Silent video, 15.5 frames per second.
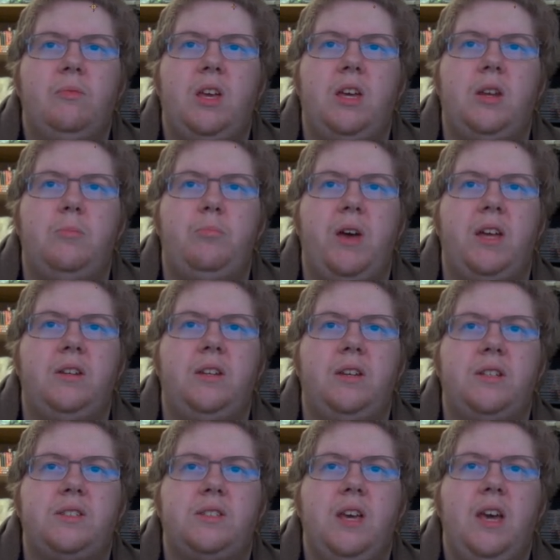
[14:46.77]
in
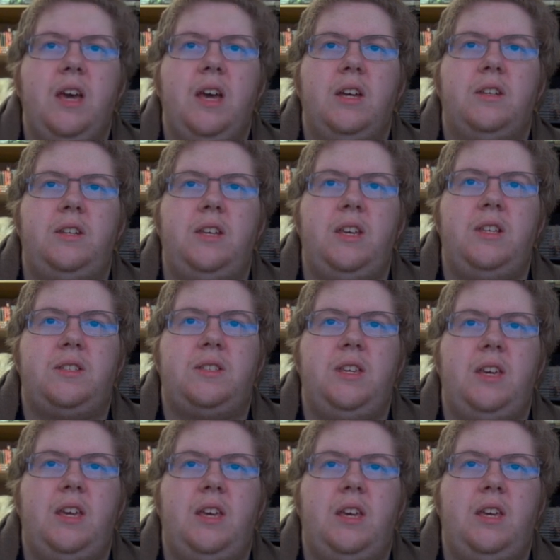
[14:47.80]
Appendix.
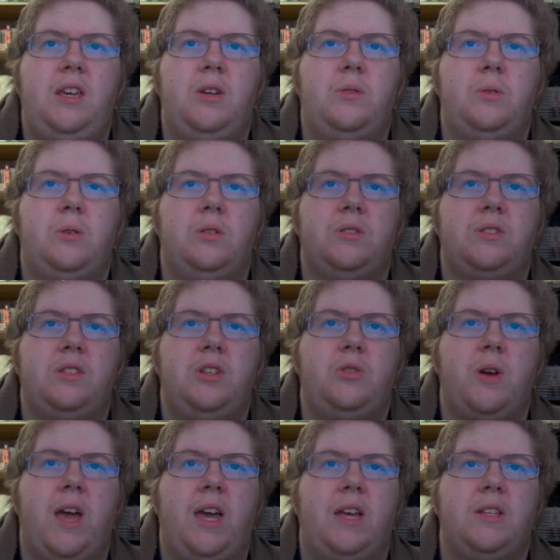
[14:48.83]
DC equals the
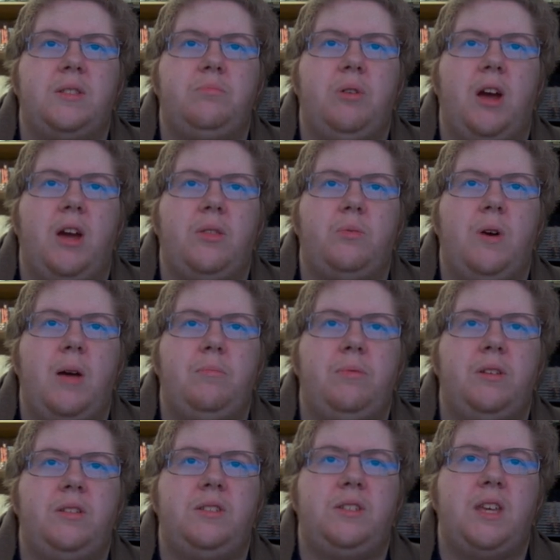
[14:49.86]
dragon's breath
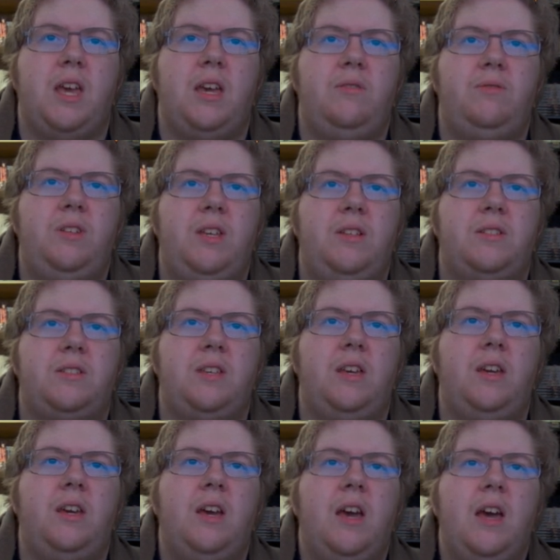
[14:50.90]
weapon. Save
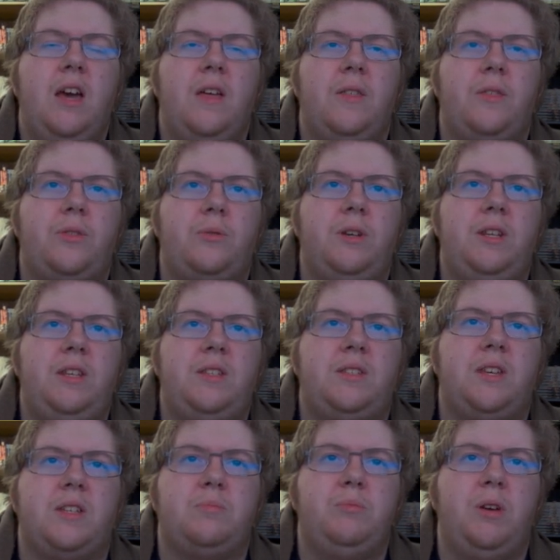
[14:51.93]
DC
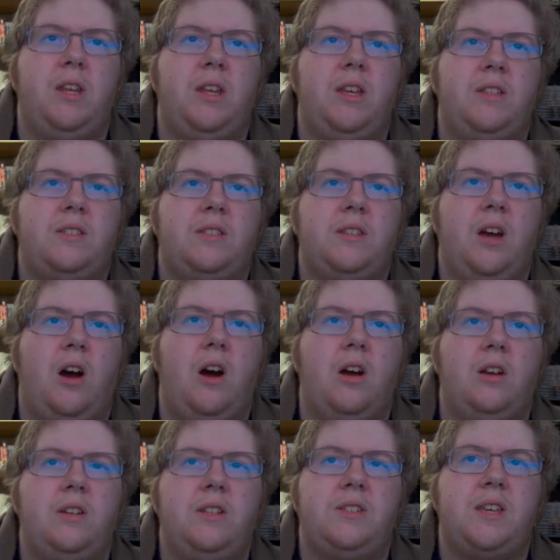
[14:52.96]
3d6 minutes.
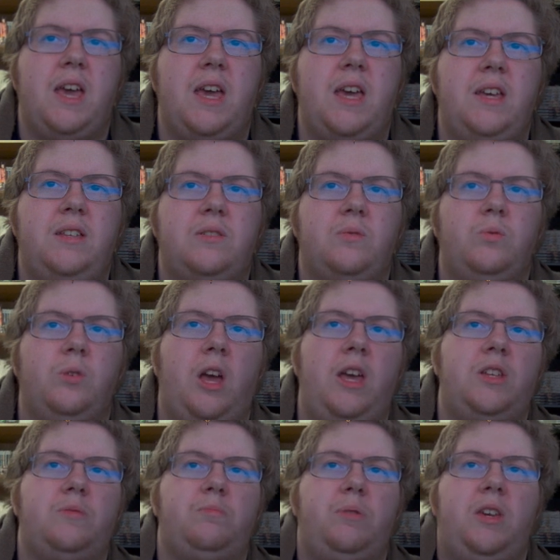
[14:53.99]
Hardness 8.
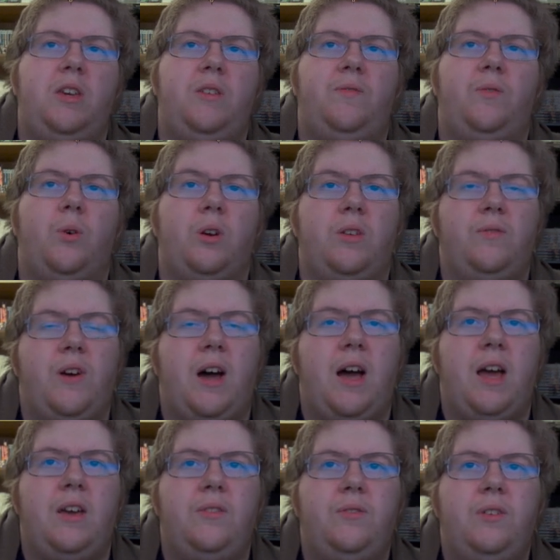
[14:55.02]
HP
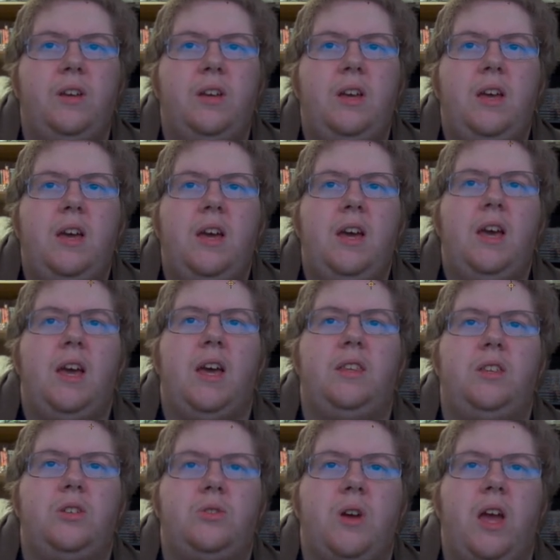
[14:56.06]
45.
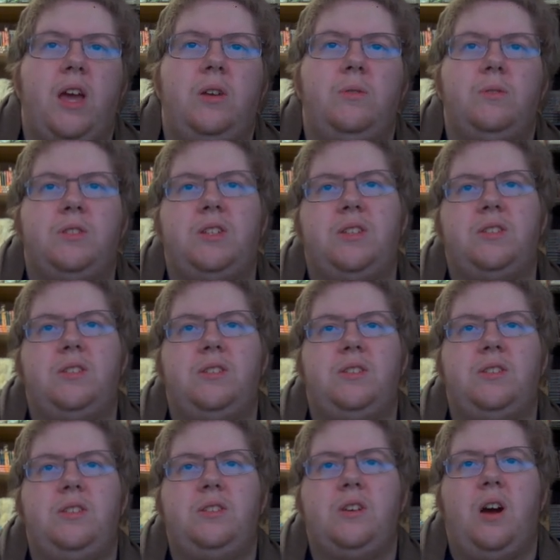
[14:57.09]
And the dragon
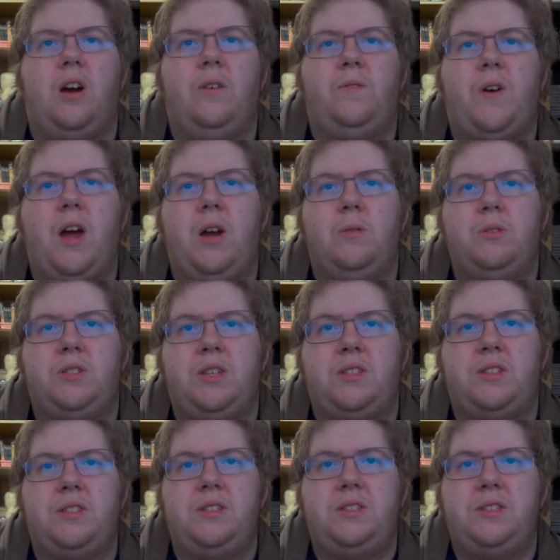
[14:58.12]
resistances are fire
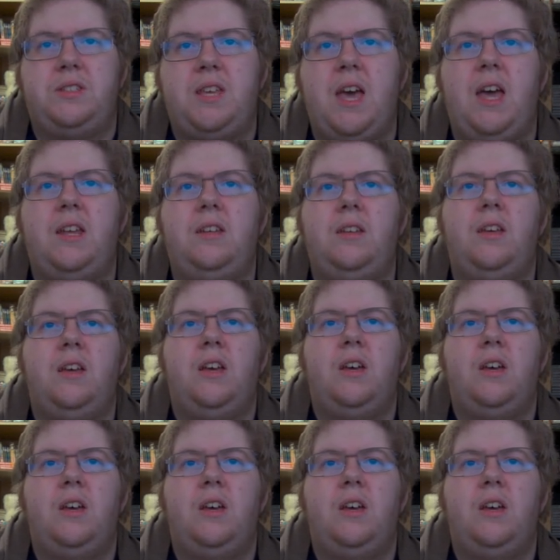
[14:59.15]
resistance 10,